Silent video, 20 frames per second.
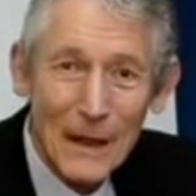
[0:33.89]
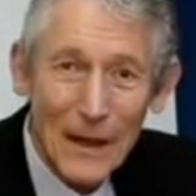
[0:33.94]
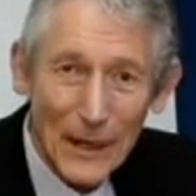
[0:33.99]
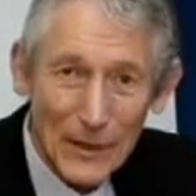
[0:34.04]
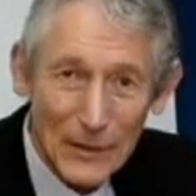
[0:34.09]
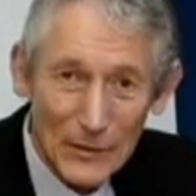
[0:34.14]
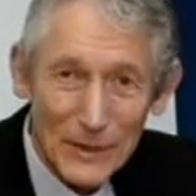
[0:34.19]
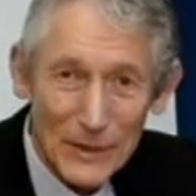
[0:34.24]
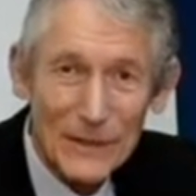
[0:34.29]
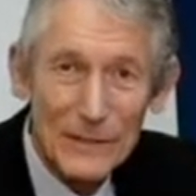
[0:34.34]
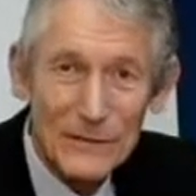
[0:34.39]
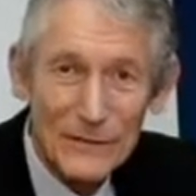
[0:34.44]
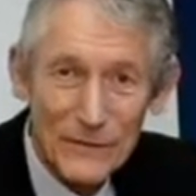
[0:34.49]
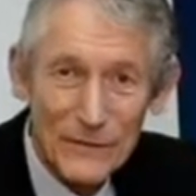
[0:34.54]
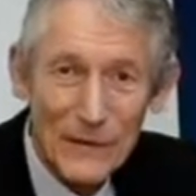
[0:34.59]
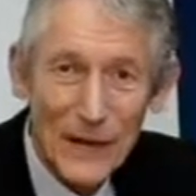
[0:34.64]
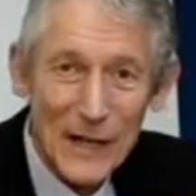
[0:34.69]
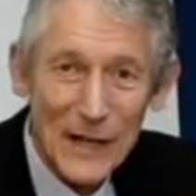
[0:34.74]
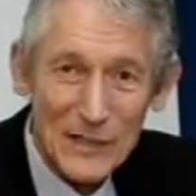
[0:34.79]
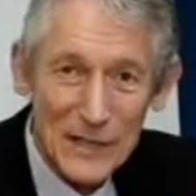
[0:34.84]
I got into
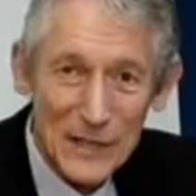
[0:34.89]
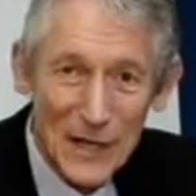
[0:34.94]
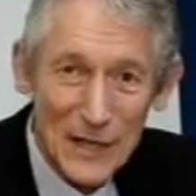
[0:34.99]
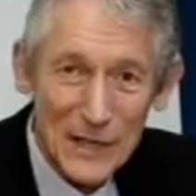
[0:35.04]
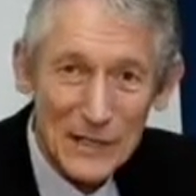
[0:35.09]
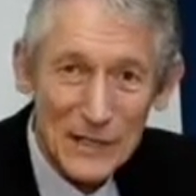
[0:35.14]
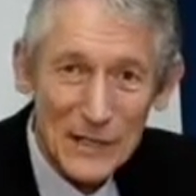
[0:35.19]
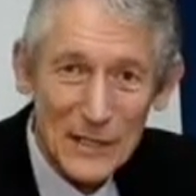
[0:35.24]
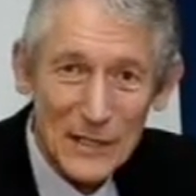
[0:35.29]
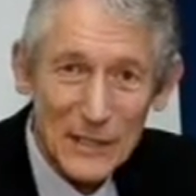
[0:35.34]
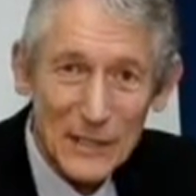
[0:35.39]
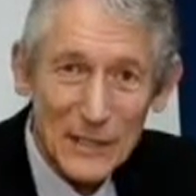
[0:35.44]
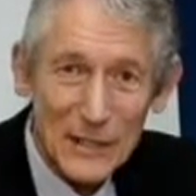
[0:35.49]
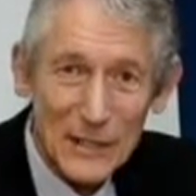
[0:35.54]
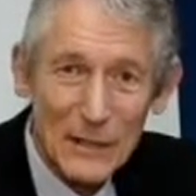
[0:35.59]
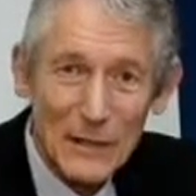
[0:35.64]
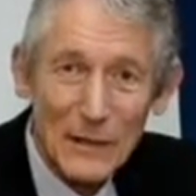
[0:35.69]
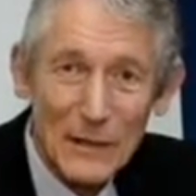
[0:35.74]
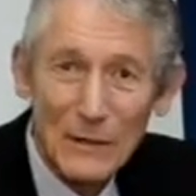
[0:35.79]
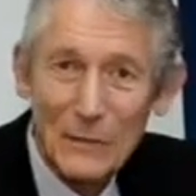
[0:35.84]
franchising
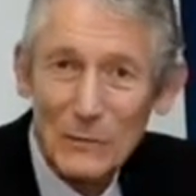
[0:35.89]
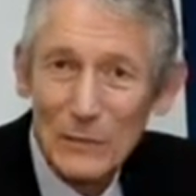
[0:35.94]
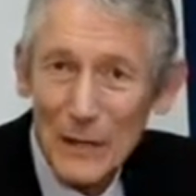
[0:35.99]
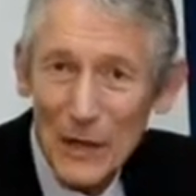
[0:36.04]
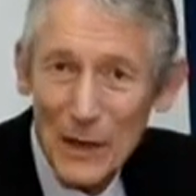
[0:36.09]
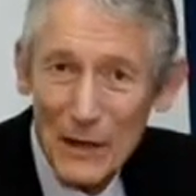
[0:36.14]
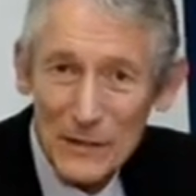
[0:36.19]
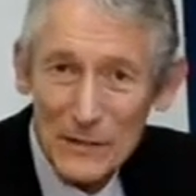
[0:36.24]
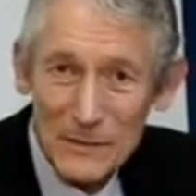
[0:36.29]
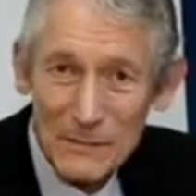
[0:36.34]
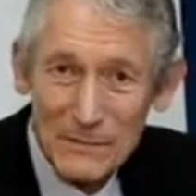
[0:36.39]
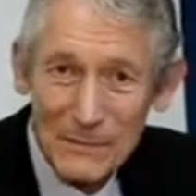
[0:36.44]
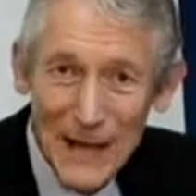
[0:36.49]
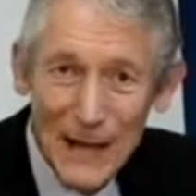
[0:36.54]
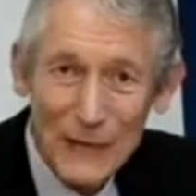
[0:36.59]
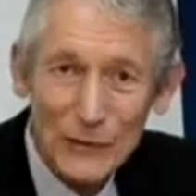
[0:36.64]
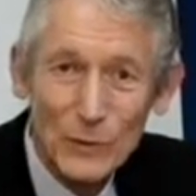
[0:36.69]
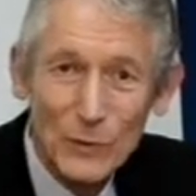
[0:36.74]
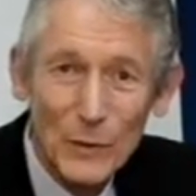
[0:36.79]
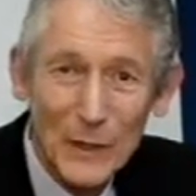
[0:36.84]
when I was
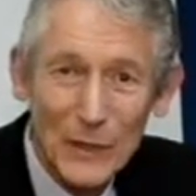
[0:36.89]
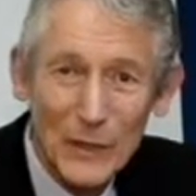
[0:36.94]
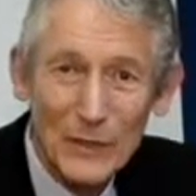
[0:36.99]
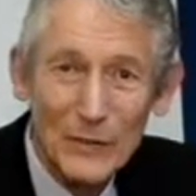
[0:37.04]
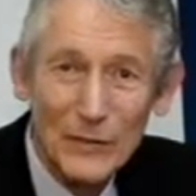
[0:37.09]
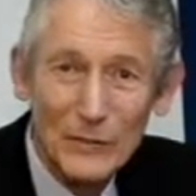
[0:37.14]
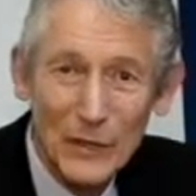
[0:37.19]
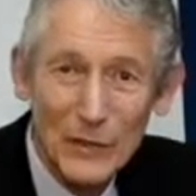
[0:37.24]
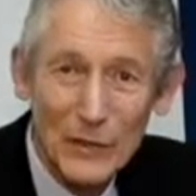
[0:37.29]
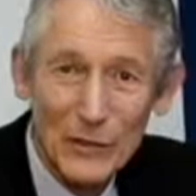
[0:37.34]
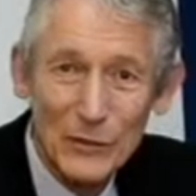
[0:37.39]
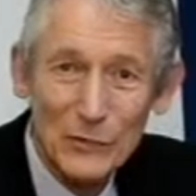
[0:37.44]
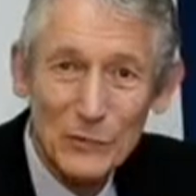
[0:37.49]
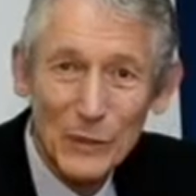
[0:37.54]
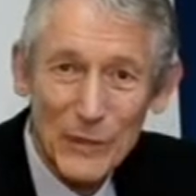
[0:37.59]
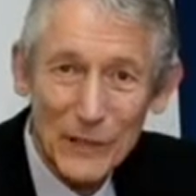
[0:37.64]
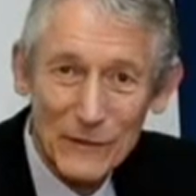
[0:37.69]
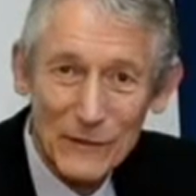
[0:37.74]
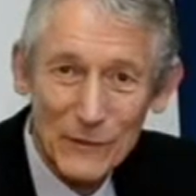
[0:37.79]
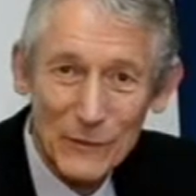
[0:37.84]
about 23 or
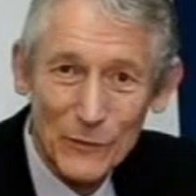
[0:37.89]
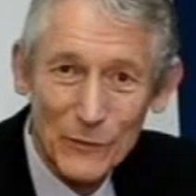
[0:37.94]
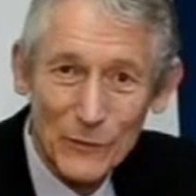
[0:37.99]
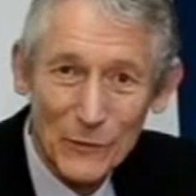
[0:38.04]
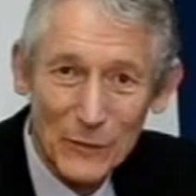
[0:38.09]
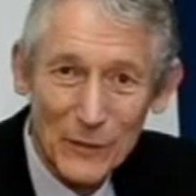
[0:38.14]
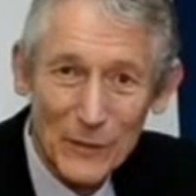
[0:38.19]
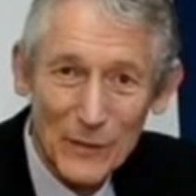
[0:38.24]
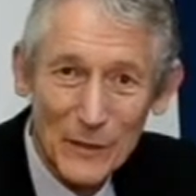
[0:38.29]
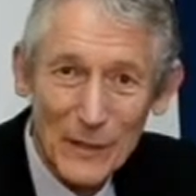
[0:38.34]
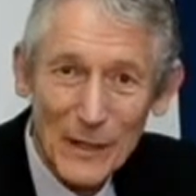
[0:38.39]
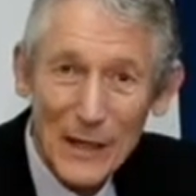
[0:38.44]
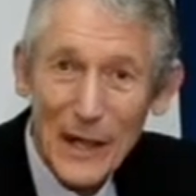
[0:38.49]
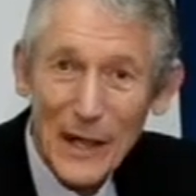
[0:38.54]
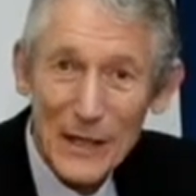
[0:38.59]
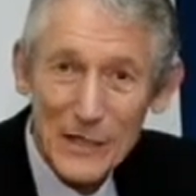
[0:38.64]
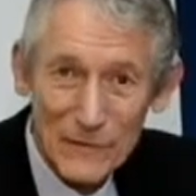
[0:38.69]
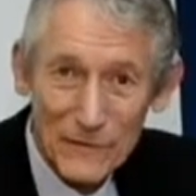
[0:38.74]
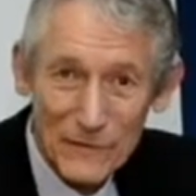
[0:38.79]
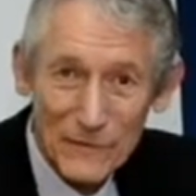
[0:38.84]
24
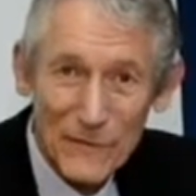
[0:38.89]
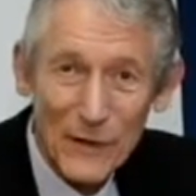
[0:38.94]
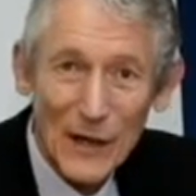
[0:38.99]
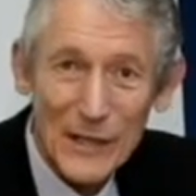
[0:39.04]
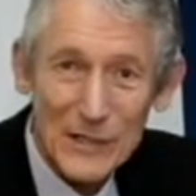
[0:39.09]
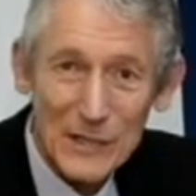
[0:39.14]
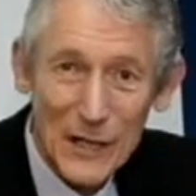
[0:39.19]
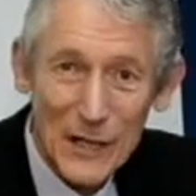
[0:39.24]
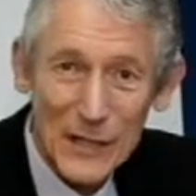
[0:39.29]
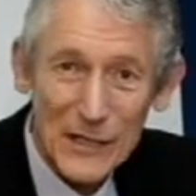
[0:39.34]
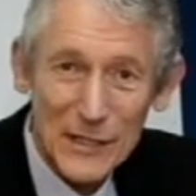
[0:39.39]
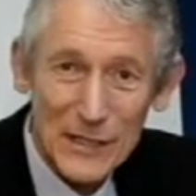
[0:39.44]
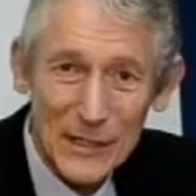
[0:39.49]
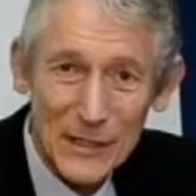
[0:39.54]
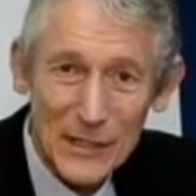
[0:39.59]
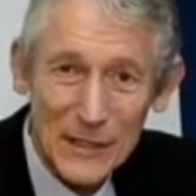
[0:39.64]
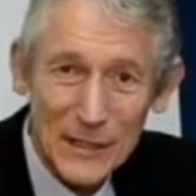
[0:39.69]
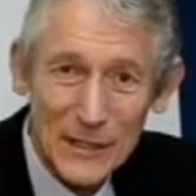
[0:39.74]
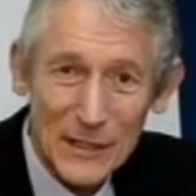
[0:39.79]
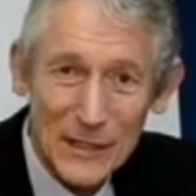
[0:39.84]
as a
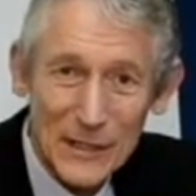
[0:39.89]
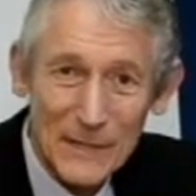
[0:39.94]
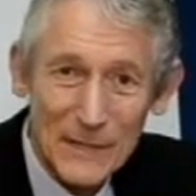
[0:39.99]
franchisee.